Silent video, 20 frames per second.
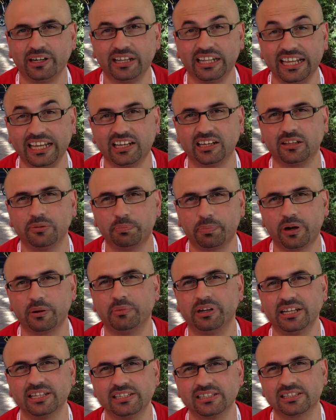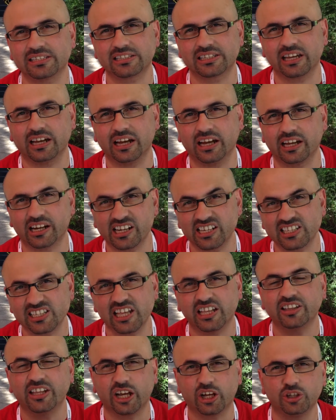legal permanent
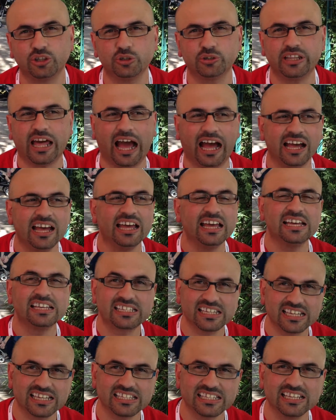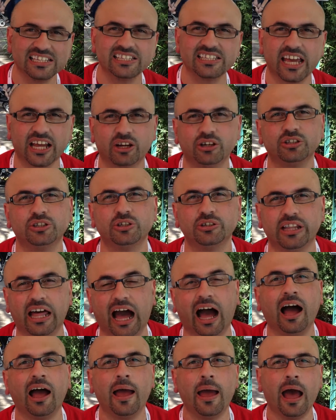resident, they could do that. Citizen, they could do
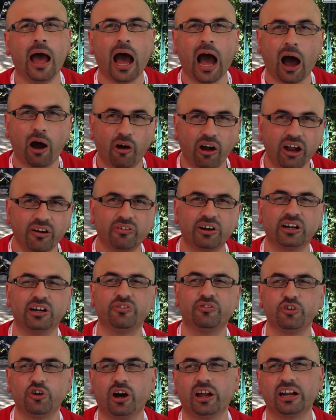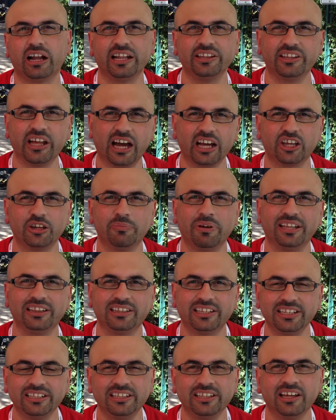that. However, if you are
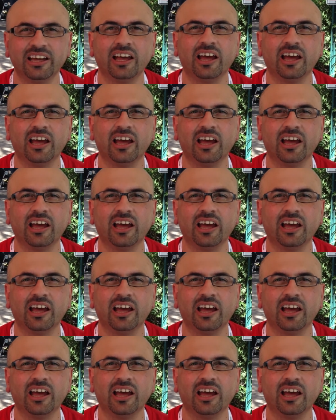undocumented,